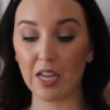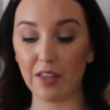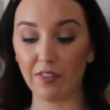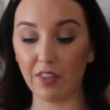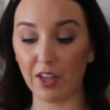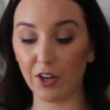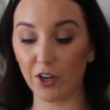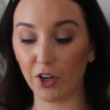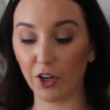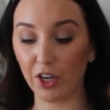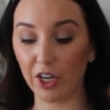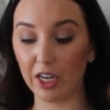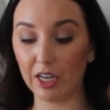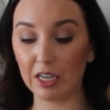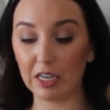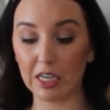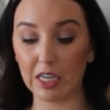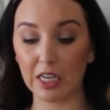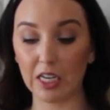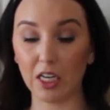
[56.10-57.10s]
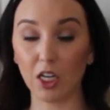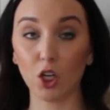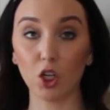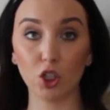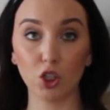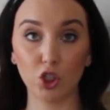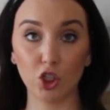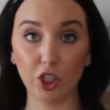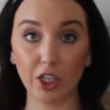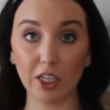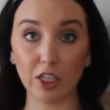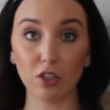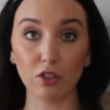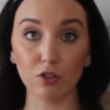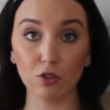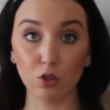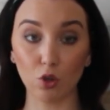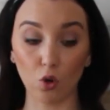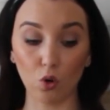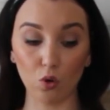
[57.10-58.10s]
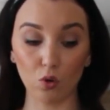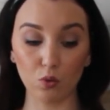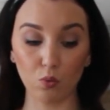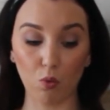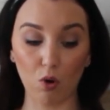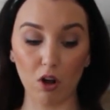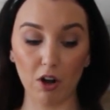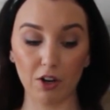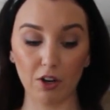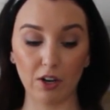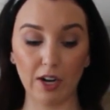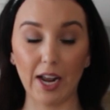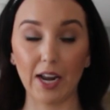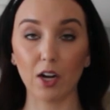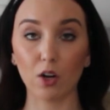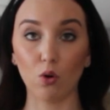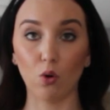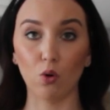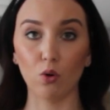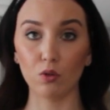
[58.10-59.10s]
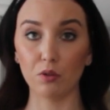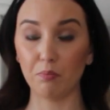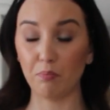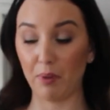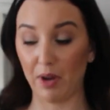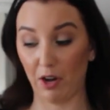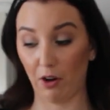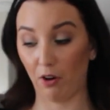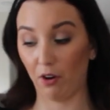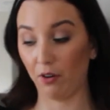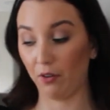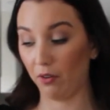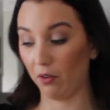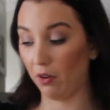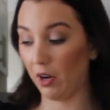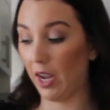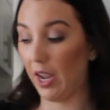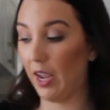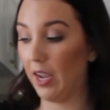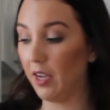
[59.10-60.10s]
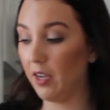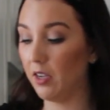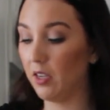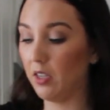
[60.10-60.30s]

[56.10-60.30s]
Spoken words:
Then you're going to need chilled cold water and cold butter, okay?